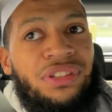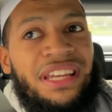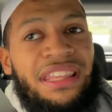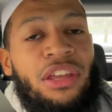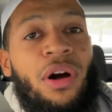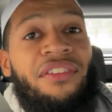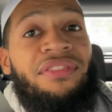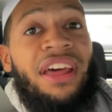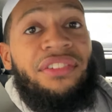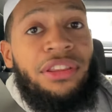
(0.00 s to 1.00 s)
say that you have
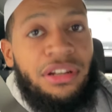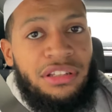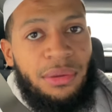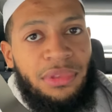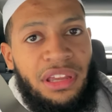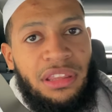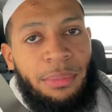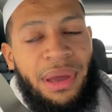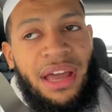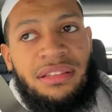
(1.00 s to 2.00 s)
never done something in the
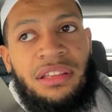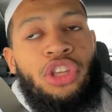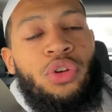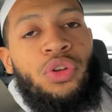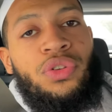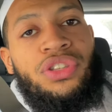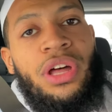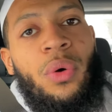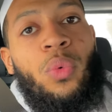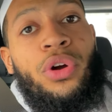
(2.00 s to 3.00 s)
past, you use
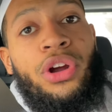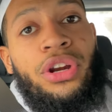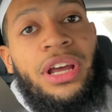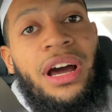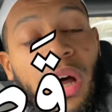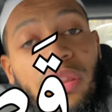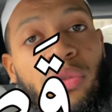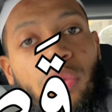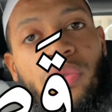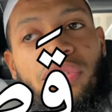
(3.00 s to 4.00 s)
the word
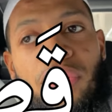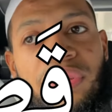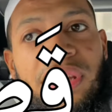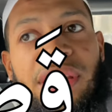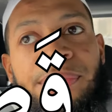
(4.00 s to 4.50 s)
qattu. So you say